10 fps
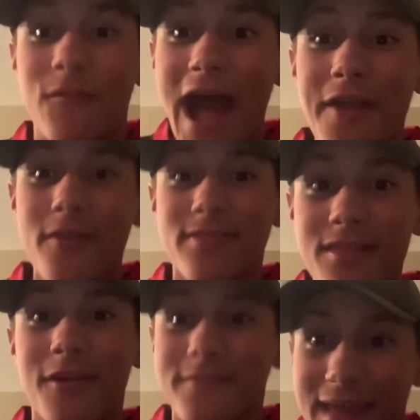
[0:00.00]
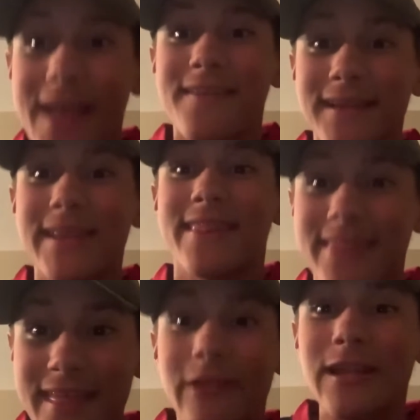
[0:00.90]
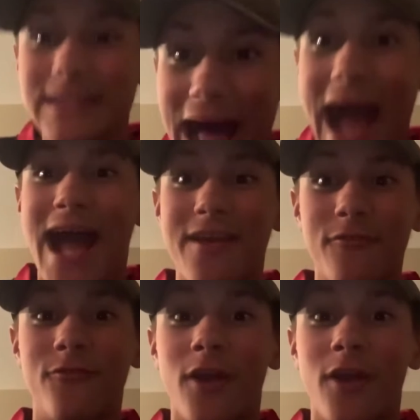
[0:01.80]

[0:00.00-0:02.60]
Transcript: viruses are technically still alive,